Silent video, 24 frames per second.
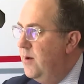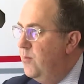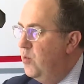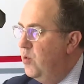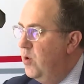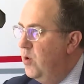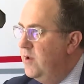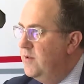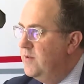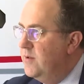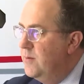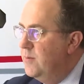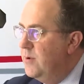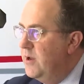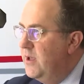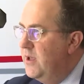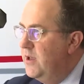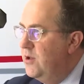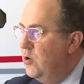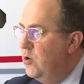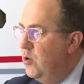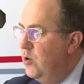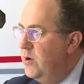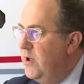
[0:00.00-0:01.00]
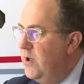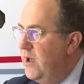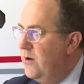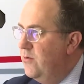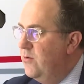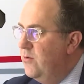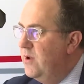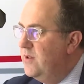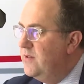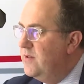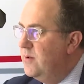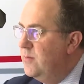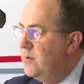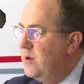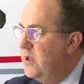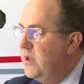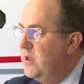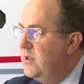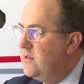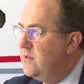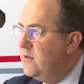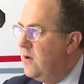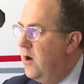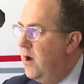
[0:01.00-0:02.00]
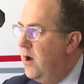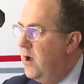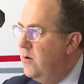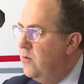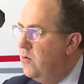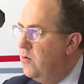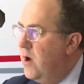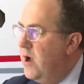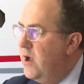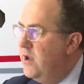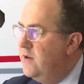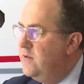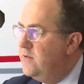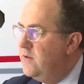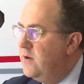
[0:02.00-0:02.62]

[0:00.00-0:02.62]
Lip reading: reasonably good and reasonably tight range,